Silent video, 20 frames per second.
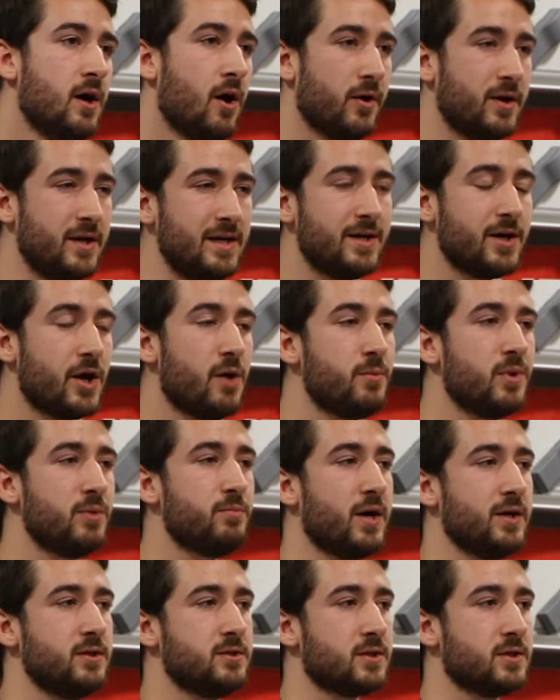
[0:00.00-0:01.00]
on an economic
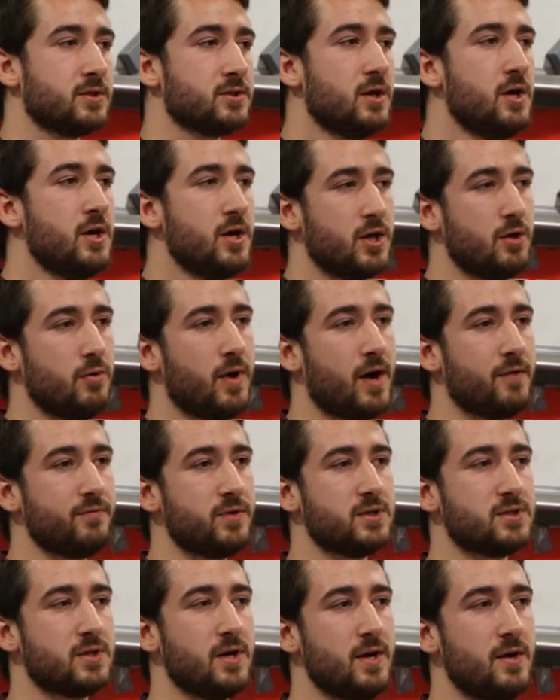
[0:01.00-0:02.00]
basis, you have
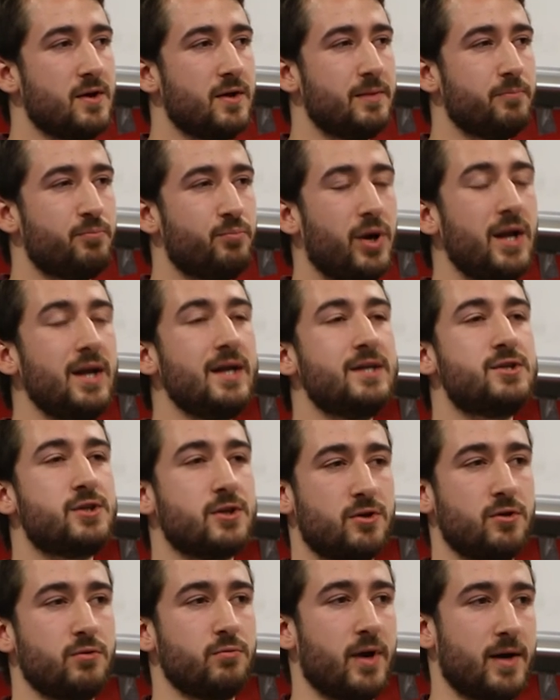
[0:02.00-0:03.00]
this
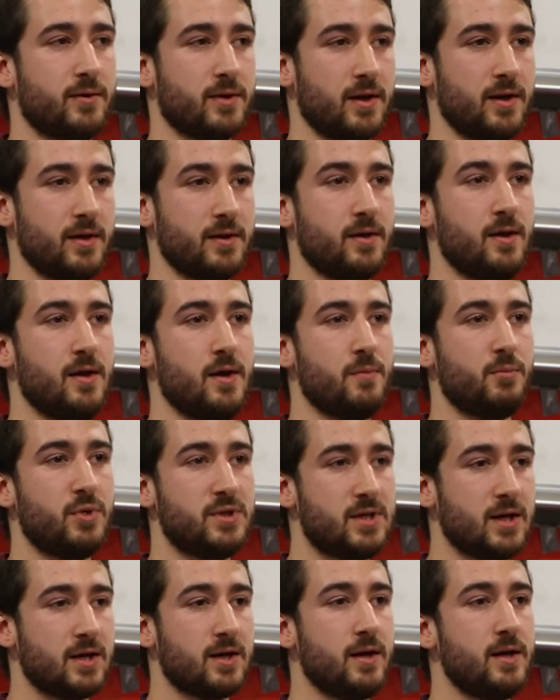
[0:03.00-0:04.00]
political wrangling,
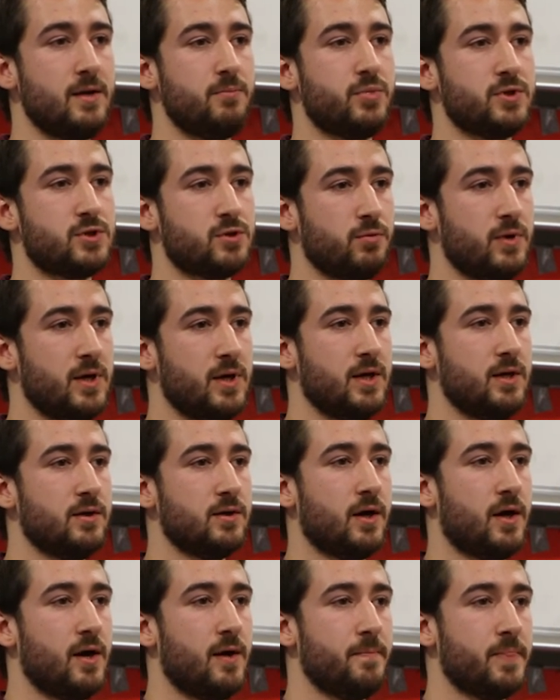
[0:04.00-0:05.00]
particularly
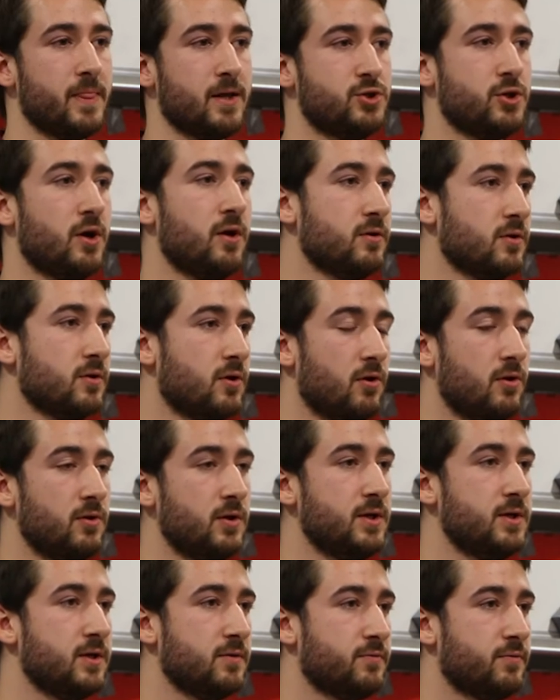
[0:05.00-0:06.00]
between um, Charles de Gaulle
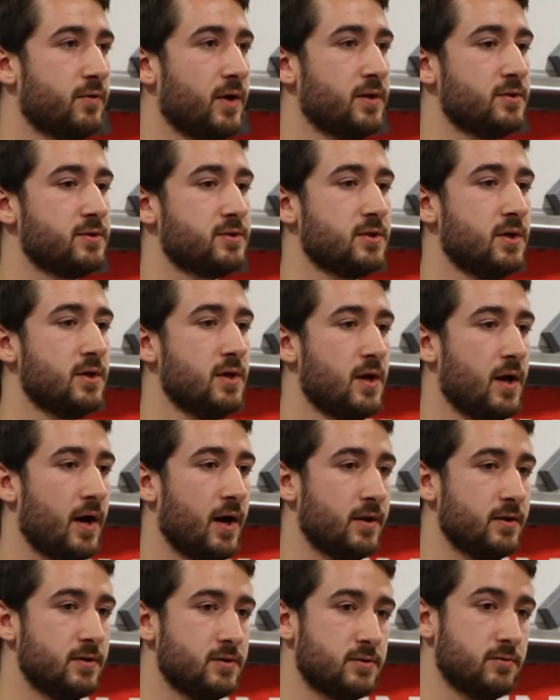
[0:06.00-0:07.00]
leading France
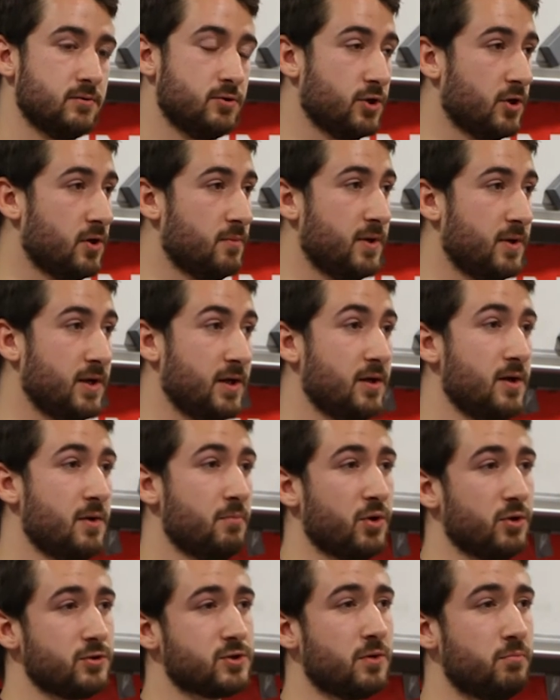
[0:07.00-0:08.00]
and Germany,
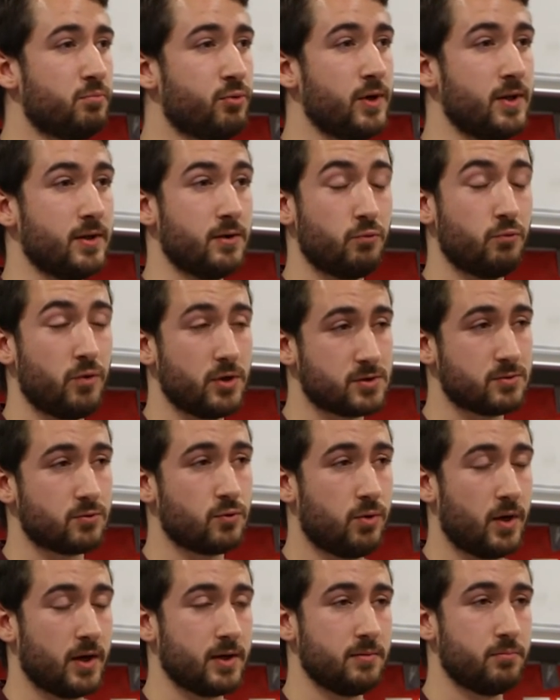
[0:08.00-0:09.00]
but also Britain. It wasn't
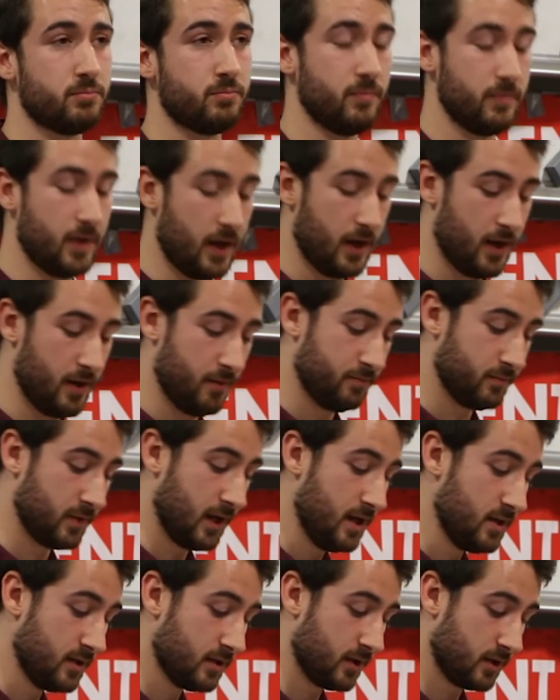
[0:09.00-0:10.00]
quite um,
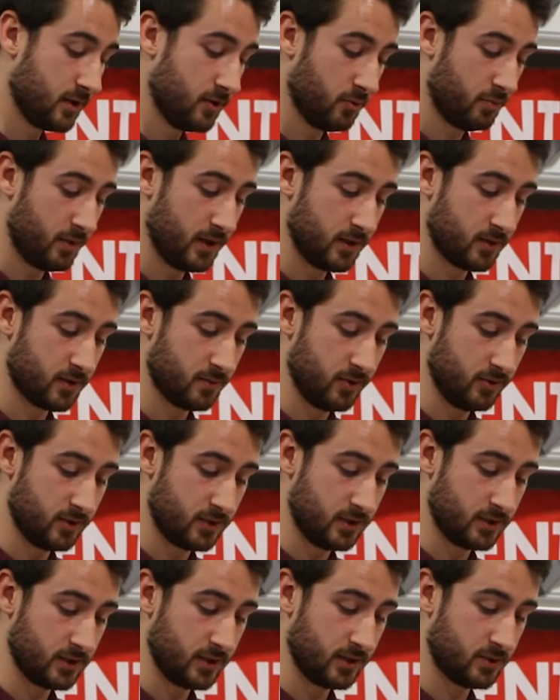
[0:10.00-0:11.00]
in the European
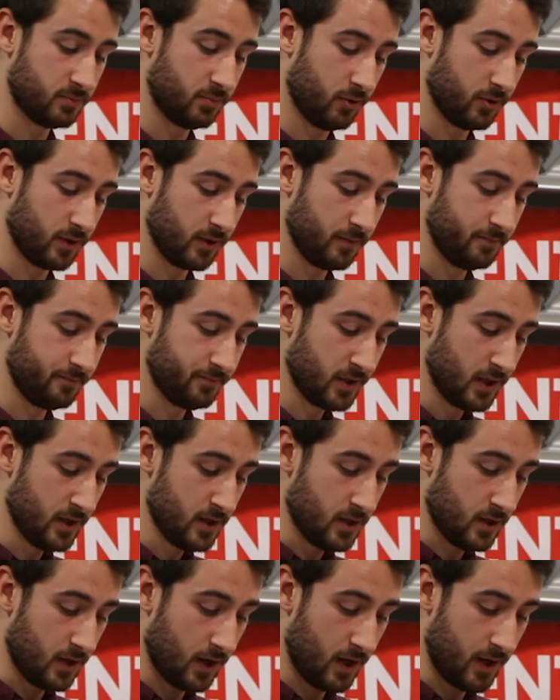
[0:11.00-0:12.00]
communities at this point.
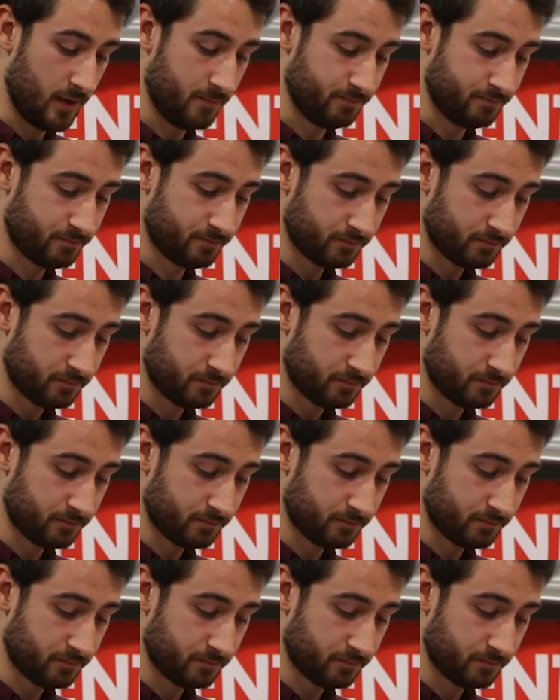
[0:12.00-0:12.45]
Um,